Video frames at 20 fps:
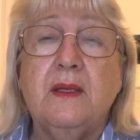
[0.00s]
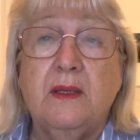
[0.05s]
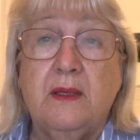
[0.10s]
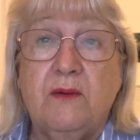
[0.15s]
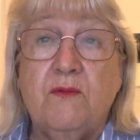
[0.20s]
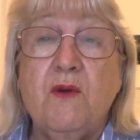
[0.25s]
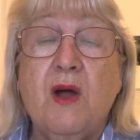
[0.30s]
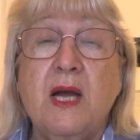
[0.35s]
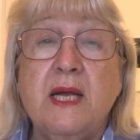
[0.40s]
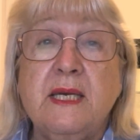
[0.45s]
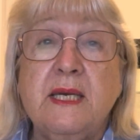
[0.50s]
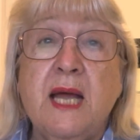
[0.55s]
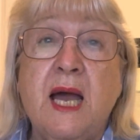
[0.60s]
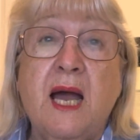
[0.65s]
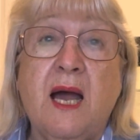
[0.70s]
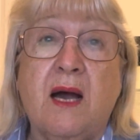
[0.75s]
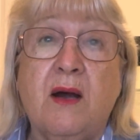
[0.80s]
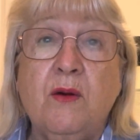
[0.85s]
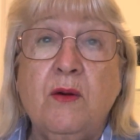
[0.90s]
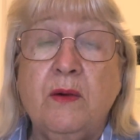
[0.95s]
Right
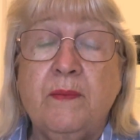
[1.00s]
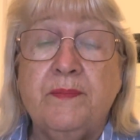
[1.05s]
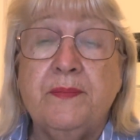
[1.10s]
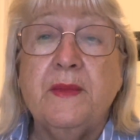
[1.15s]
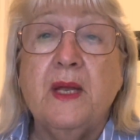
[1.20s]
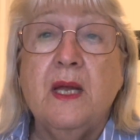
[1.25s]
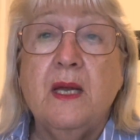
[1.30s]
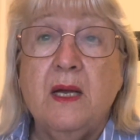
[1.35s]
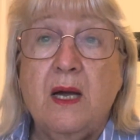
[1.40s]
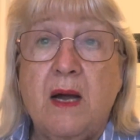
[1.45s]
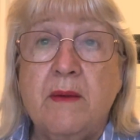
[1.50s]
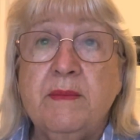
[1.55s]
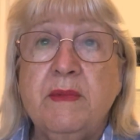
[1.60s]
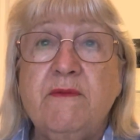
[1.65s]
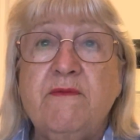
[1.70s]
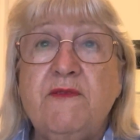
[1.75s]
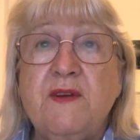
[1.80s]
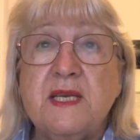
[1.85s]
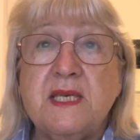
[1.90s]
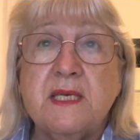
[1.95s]
now, I'm
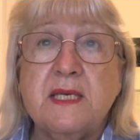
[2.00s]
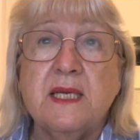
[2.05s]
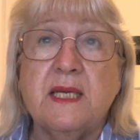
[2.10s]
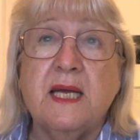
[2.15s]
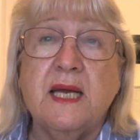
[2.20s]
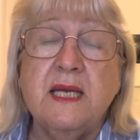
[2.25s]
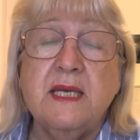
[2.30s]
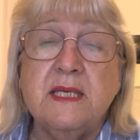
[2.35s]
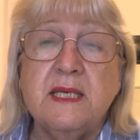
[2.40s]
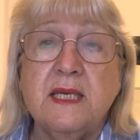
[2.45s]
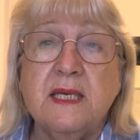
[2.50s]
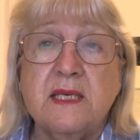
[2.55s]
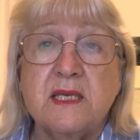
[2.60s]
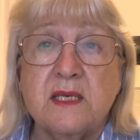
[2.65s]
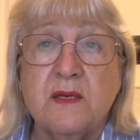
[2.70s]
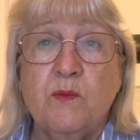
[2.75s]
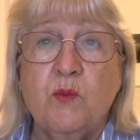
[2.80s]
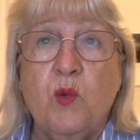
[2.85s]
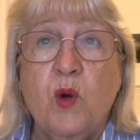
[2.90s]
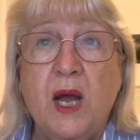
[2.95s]
investigating
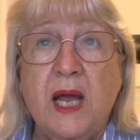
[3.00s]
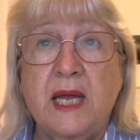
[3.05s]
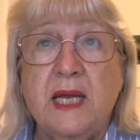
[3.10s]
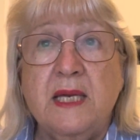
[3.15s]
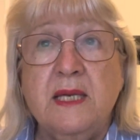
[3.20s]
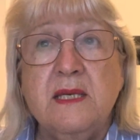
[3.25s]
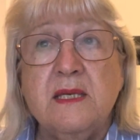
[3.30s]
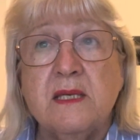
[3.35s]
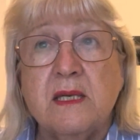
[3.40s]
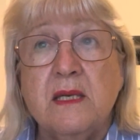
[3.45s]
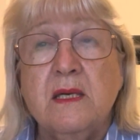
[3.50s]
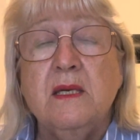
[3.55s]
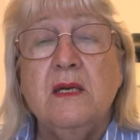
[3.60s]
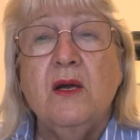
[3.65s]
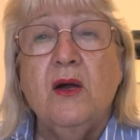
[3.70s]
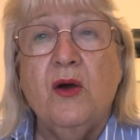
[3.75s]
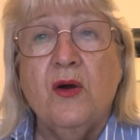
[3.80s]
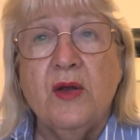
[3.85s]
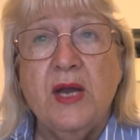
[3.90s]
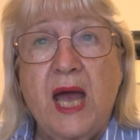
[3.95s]
some ways
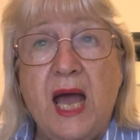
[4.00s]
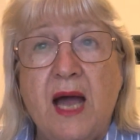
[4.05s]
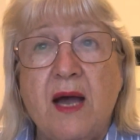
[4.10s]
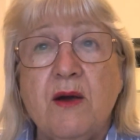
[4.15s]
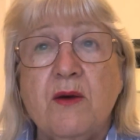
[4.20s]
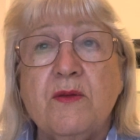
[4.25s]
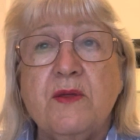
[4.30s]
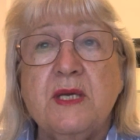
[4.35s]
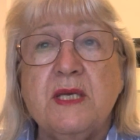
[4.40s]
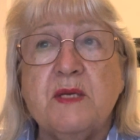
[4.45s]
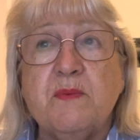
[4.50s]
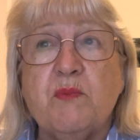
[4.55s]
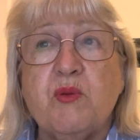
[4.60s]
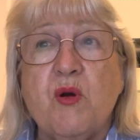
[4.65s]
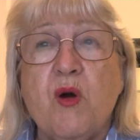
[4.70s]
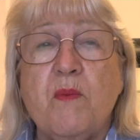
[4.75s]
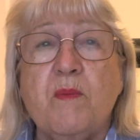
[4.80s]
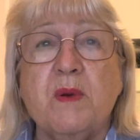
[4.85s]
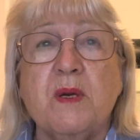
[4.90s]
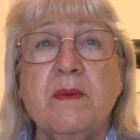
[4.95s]
on how this
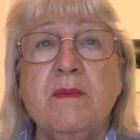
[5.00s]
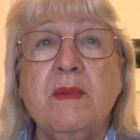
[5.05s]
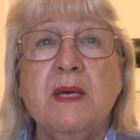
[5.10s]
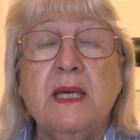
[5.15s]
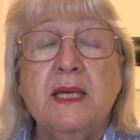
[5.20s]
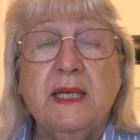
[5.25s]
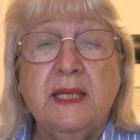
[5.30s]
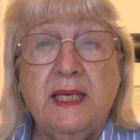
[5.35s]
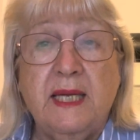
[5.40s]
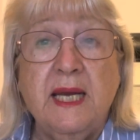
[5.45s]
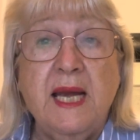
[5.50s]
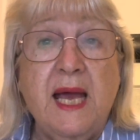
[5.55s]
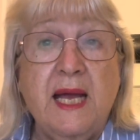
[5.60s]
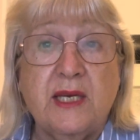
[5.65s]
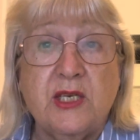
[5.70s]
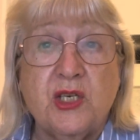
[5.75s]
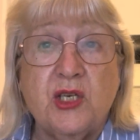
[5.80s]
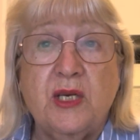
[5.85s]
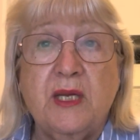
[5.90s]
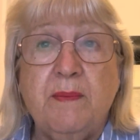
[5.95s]
problem can
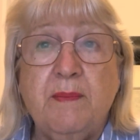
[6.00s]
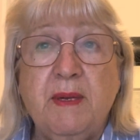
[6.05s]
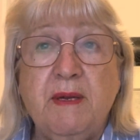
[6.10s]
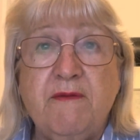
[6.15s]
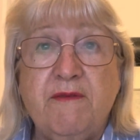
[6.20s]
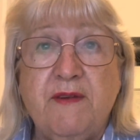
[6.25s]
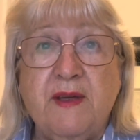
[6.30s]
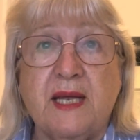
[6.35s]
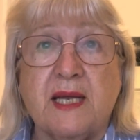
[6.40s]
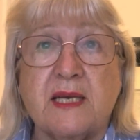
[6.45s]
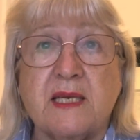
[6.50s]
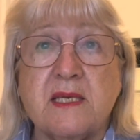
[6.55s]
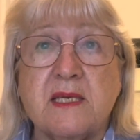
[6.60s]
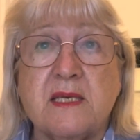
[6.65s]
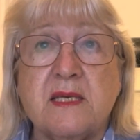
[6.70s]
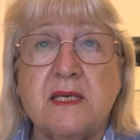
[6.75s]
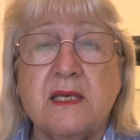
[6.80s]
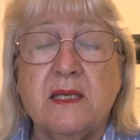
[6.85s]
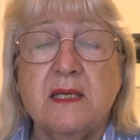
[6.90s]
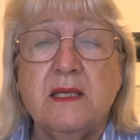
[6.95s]
actually be
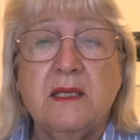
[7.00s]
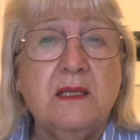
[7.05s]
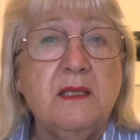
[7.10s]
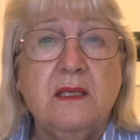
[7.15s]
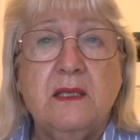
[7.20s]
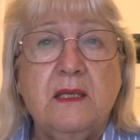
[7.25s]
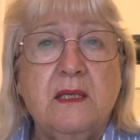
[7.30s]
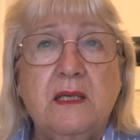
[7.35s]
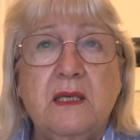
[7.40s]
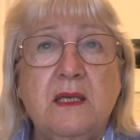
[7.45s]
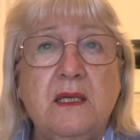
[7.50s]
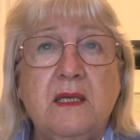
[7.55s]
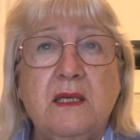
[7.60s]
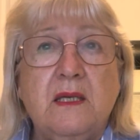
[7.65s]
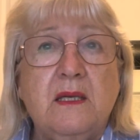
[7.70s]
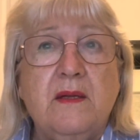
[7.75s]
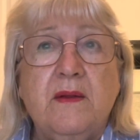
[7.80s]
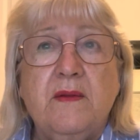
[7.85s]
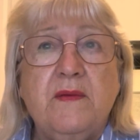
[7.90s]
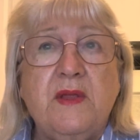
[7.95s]
fixed.
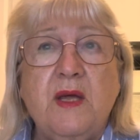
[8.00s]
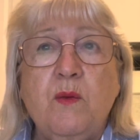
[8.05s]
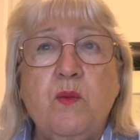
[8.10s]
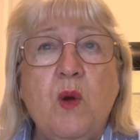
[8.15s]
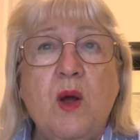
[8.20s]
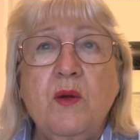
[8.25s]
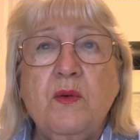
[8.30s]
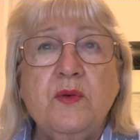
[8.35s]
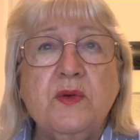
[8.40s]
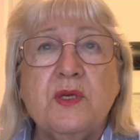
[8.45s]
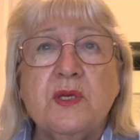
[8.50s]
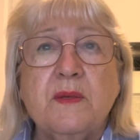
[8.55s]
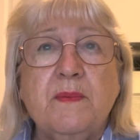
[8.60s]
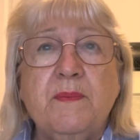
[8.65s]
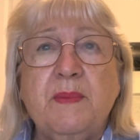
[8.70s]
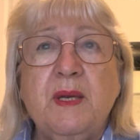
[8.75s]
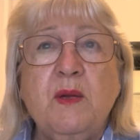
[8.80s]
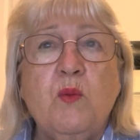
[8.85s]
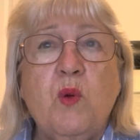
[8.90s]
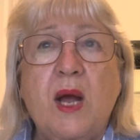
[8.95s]
They won't
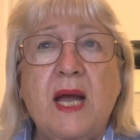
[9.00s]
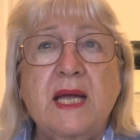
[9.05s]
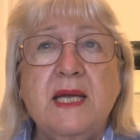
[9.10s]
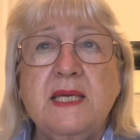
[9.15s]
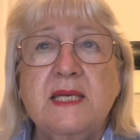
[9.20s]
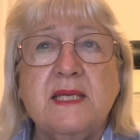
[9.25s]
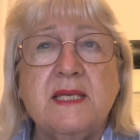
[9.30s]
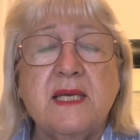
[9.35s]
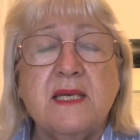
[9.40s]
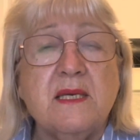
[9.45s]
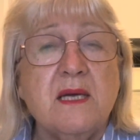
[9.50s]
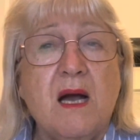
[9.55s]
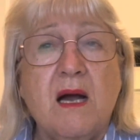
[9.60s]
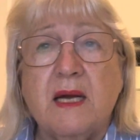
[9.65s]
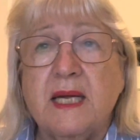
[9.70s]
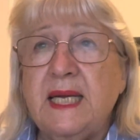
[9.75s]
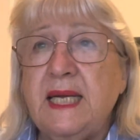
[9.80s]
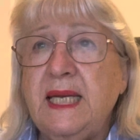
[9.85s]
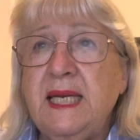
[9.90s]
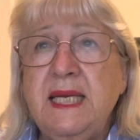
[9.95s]
be ways that
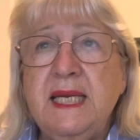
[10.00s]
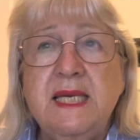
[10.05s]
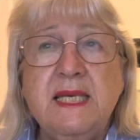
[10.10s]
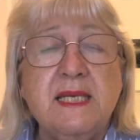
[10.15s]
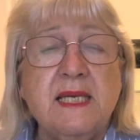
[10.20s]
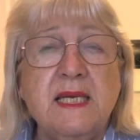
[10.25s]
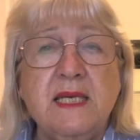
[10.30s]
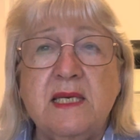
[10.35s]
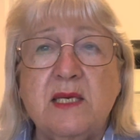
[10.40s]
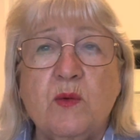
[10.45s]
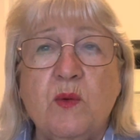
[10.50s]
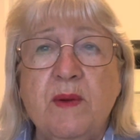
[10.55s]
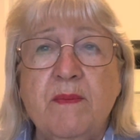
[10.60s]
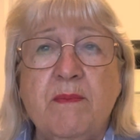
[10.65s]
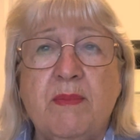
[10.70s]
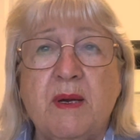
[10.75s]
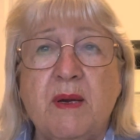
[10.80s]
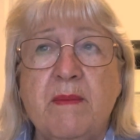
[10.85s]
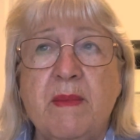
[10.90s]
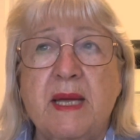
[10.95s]
are easy to
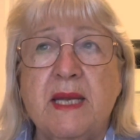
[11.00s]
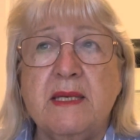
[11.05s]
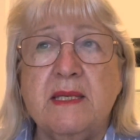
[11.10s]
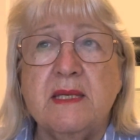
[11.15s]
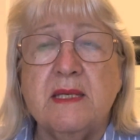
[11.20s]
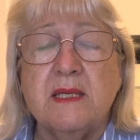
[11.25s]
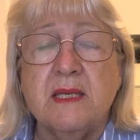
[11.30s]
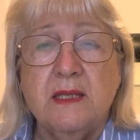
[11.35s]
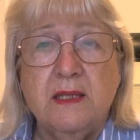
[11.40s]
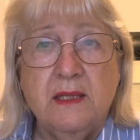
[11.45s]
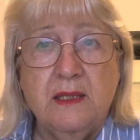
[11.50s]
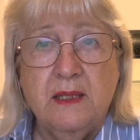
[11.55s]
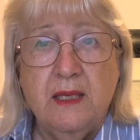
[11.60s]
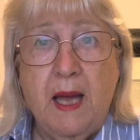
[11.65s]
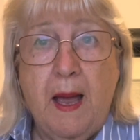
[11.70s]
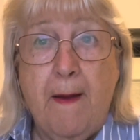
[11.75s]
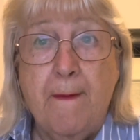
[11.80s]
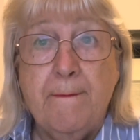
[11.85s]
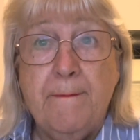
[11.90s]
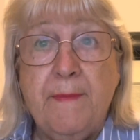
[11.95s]
implement,
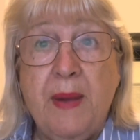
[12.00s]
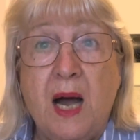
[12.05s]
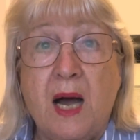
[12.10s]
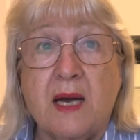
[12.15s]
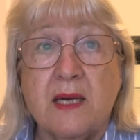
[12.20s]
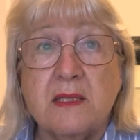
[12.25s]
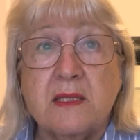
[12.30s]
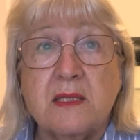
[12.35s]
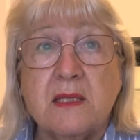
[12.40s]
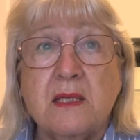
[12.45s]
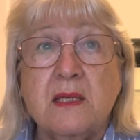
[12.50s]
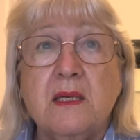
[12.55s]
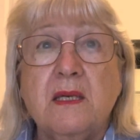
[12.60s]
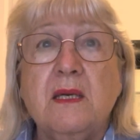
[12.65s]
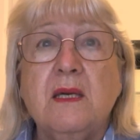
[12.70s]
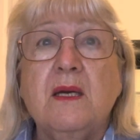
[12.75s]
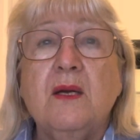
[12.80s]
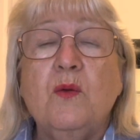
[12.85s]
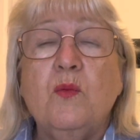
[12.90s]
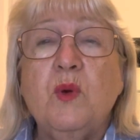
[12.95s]
but
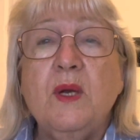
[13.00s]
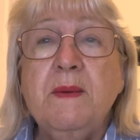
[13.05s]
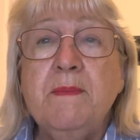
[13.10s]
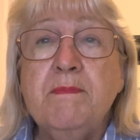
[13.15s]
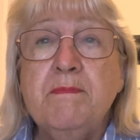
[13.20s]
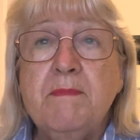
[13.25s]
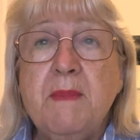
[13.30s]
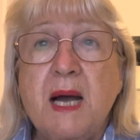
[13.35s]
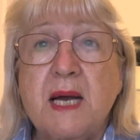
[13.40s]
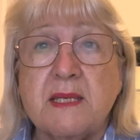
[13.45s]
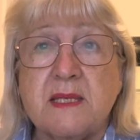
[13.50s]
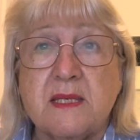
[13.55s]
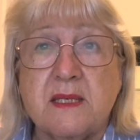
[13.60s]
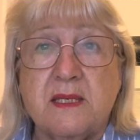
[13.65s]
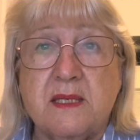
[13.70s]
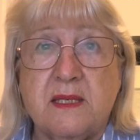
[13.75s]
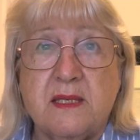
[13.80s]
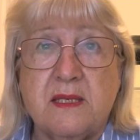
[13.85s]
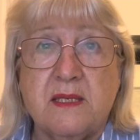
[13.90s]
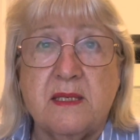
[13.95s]
we
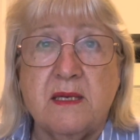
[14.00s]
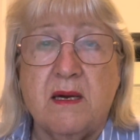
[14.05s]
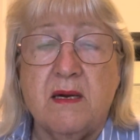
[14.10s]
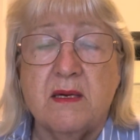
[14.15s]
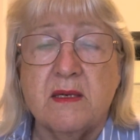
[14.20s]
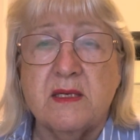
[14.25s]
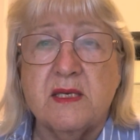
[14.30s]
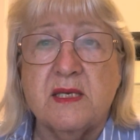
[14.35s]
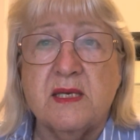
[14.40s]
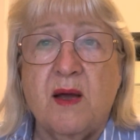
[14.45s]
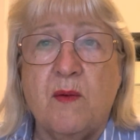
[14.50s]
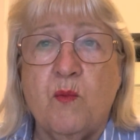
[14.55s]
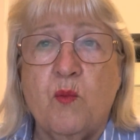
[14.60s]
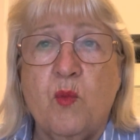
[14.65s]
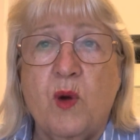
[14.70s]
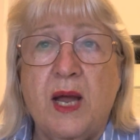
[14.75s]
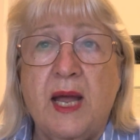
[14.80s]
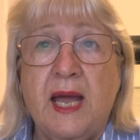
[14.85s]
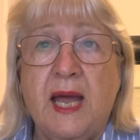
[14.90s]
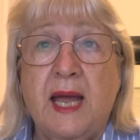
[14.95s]
must start
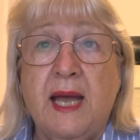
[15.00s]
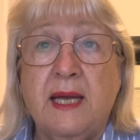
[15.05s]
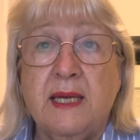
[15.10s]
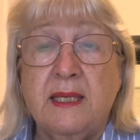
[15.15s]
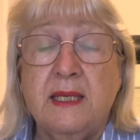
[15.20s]
somewhere.